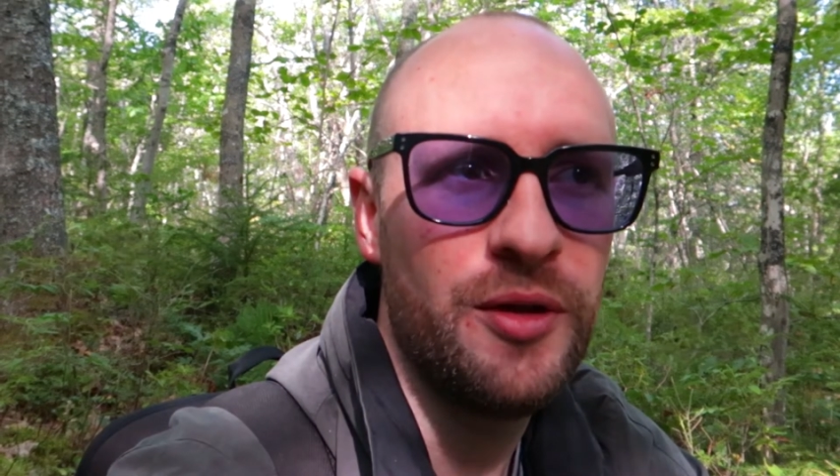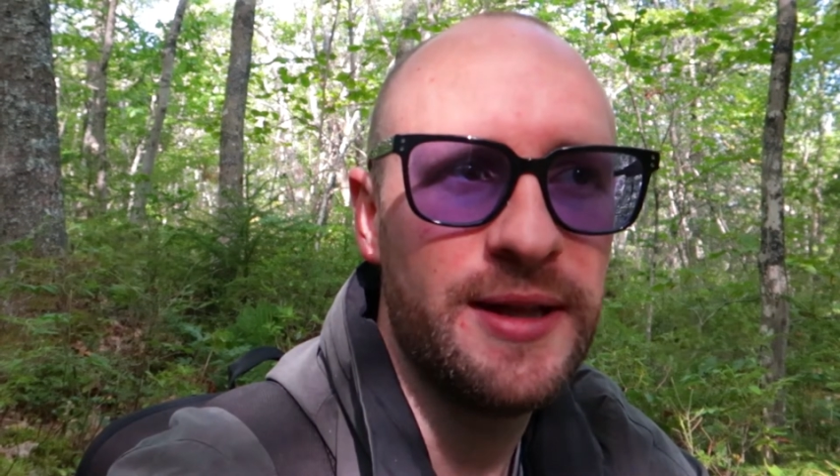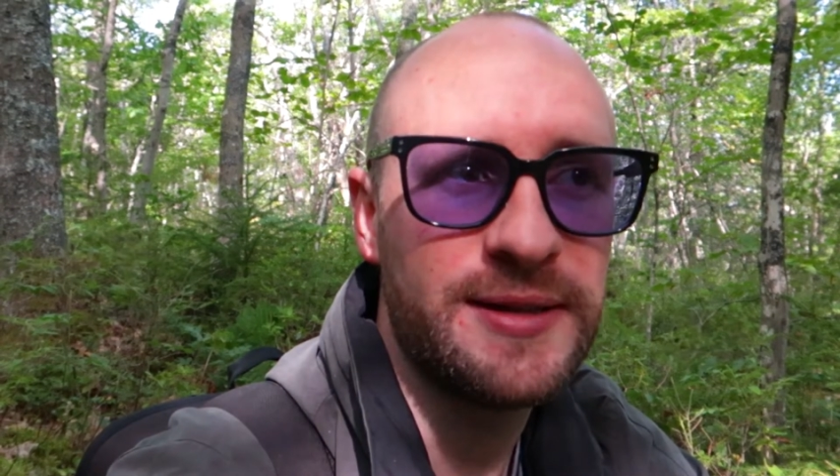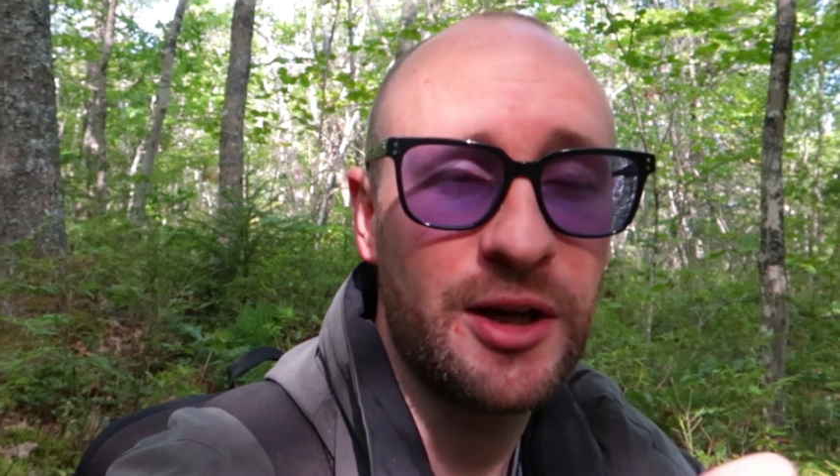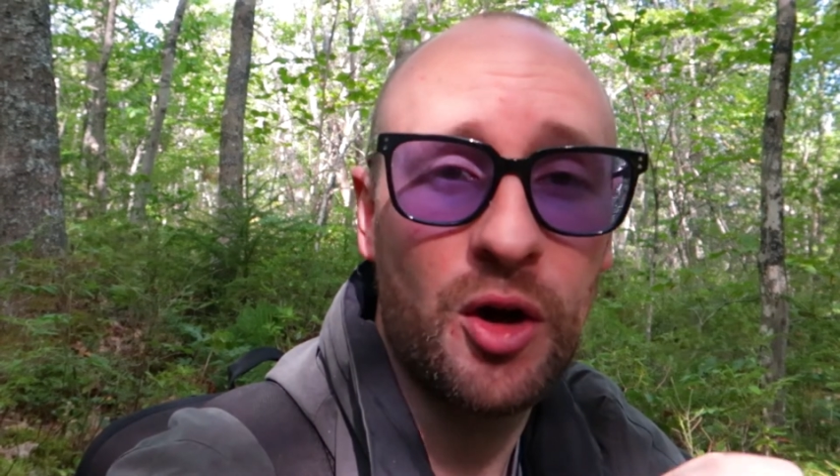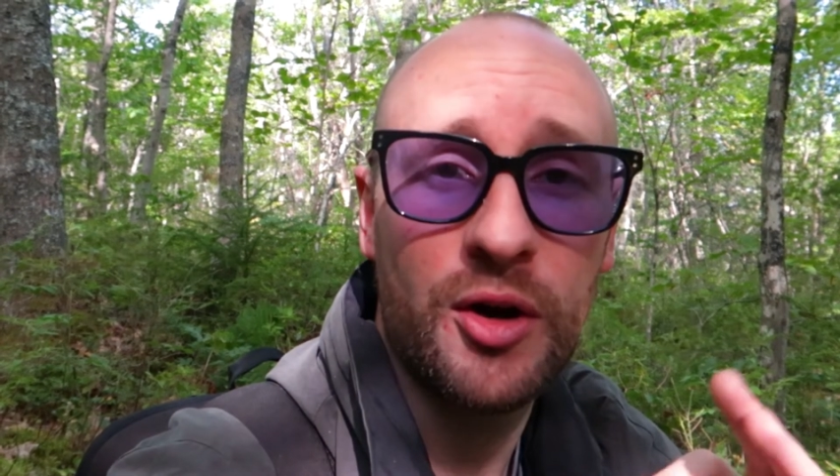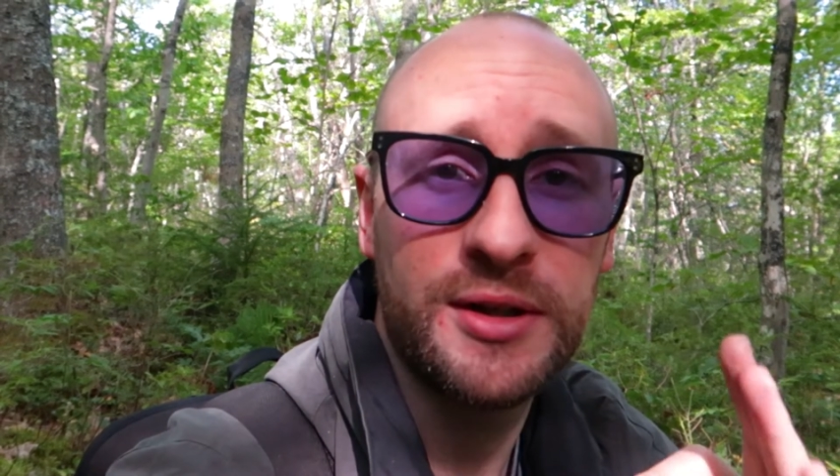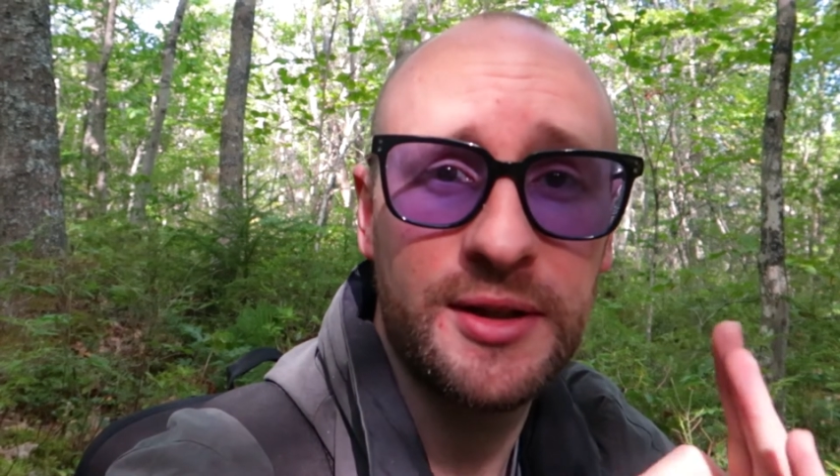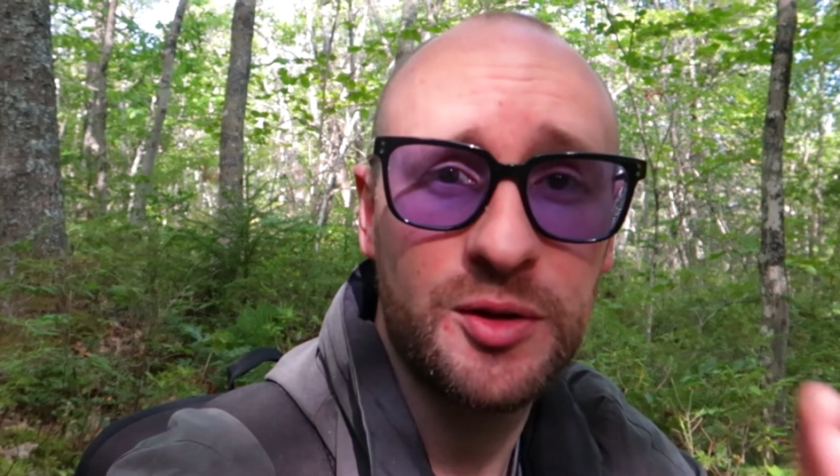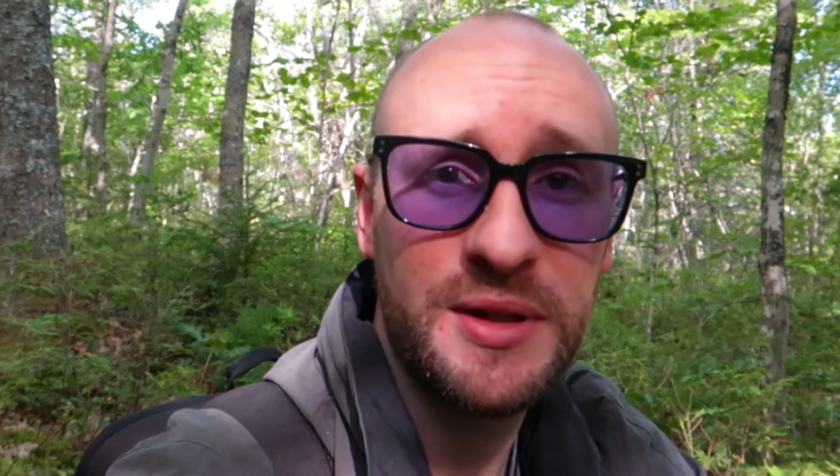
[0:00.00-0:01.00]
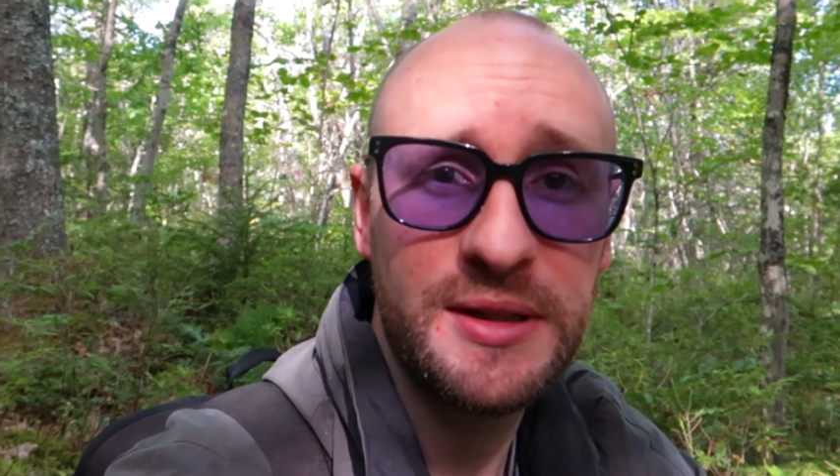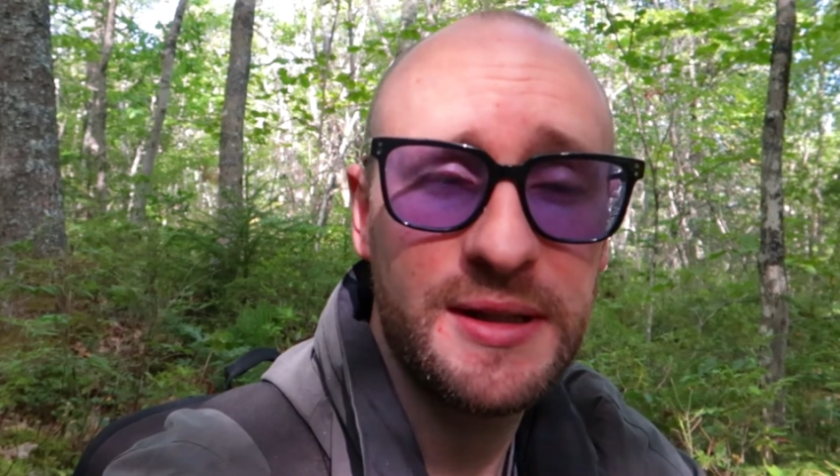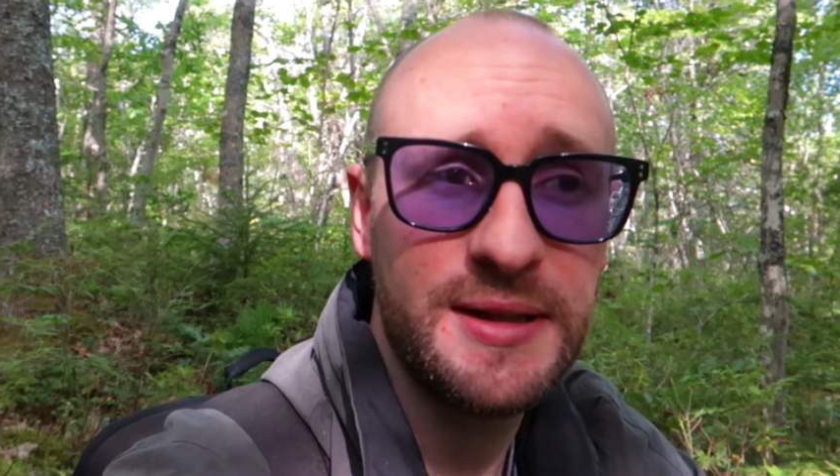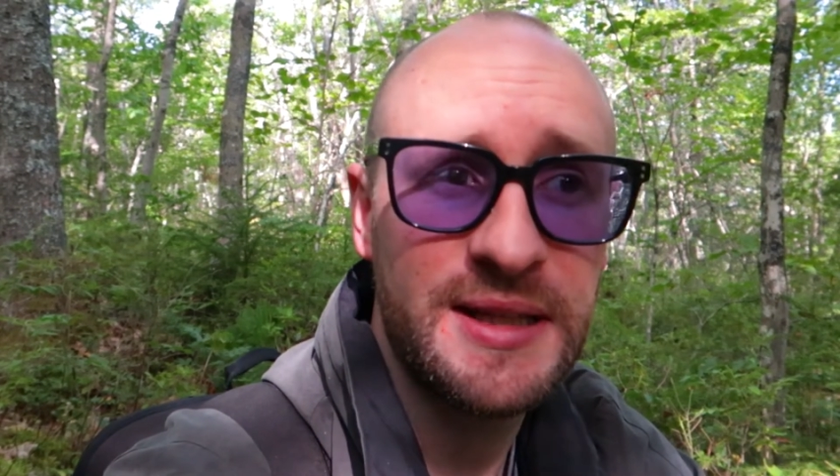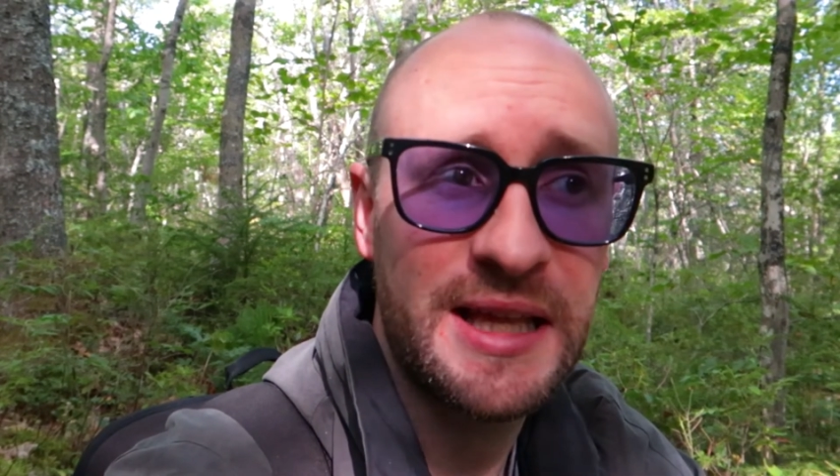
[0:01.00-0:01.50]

it's getting harder to enter businesses